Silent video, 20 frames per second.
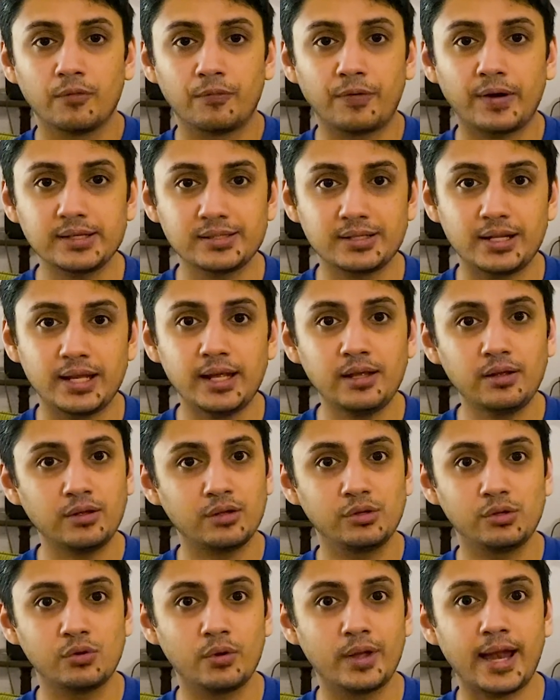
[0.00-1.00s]
firstly,
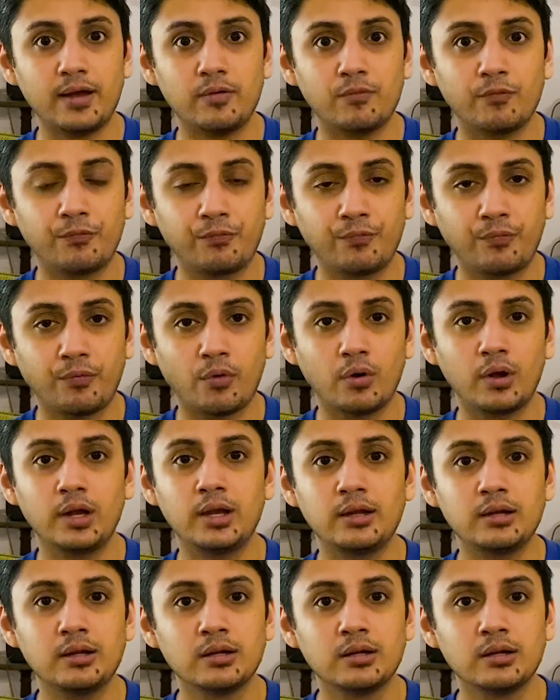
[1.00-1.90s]
you get full